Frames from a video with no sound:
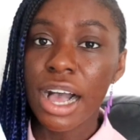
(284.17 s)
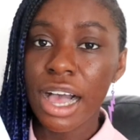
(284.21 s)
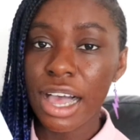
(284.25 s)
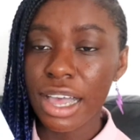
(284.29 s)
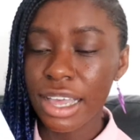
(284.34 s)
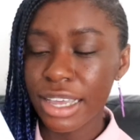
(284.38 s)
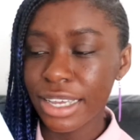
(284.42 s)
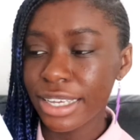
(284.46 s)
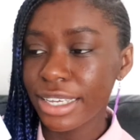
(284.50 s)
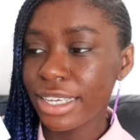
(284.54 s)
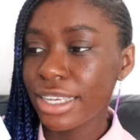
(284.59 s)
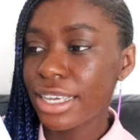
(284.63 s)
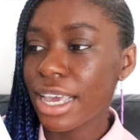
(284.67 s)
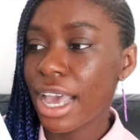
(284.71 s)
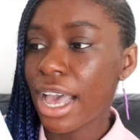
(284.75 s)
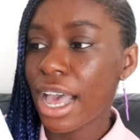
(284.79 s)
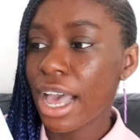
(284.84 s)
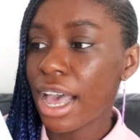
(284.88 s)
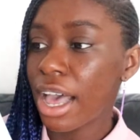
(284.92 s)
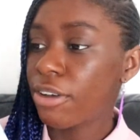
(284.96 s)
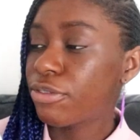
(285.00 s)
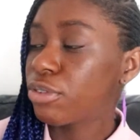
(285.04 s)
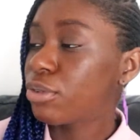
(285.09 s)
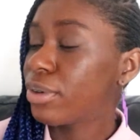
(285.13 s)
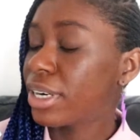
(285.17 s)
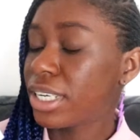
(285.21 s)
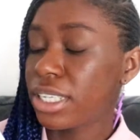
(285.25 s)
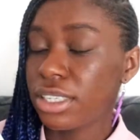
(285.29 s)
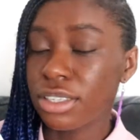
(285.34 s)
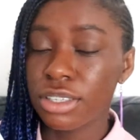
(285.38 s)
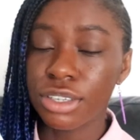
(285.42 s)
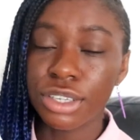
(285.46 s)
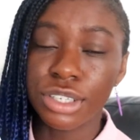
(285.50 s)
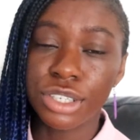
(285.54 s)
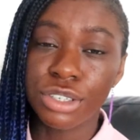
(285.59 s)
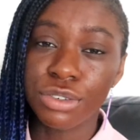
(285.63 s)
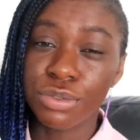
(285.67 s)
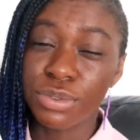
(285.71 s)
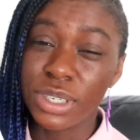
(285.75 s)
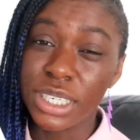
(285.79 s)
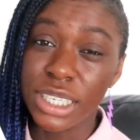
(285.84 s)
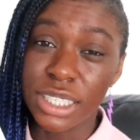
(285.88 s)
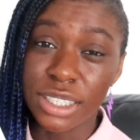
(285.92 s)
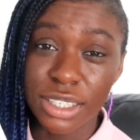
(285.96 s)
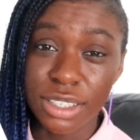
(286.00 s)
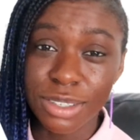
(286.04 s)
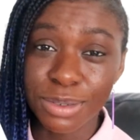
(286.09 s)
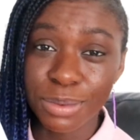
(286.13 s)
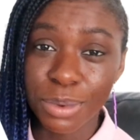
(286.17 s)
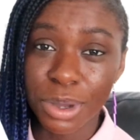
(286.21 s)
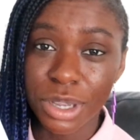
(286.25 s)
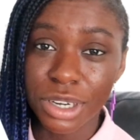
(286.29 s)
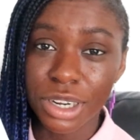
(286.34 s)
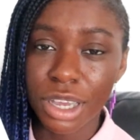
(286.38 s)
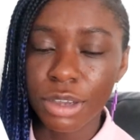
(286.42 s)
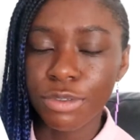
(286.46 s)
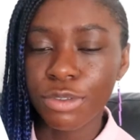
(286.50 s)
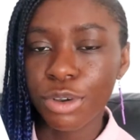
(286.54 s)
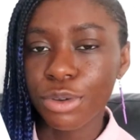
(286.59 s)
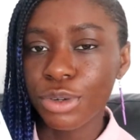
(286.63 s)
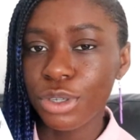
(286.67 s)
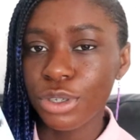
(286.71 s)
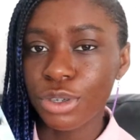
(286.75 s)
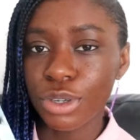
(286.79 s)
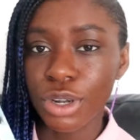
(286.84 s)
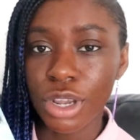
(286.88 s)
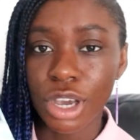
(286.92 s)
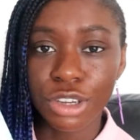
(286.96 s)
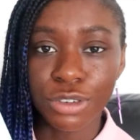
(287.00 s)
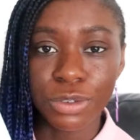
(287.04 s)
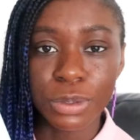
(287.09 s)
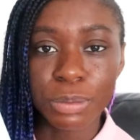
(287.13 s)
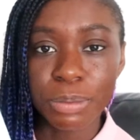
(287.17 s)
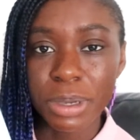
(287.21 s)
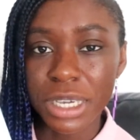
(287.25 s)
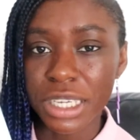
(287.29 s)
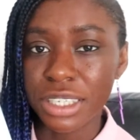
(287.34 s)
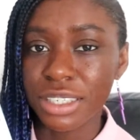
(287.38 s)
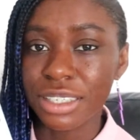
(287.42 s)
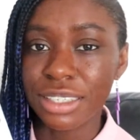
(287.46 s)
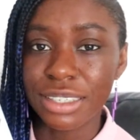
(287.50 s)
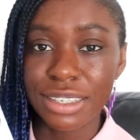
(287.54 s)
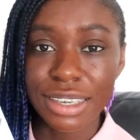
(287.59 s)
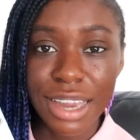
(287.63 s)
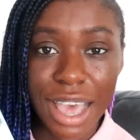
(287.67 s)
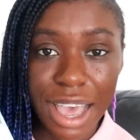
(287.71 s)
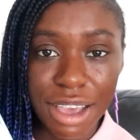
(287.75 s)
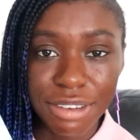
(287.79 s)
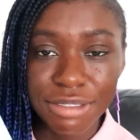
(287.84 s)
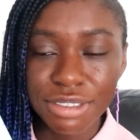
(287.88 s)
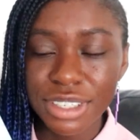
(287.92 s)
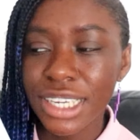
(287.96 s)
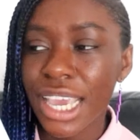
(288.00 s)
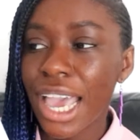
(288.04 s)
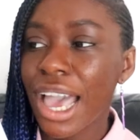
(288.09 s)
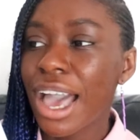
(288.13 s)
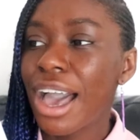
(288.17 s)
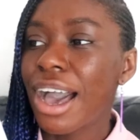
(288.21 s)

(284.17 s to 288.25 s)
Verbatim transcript: I have already started reading this one. I've only got one hundred pages left.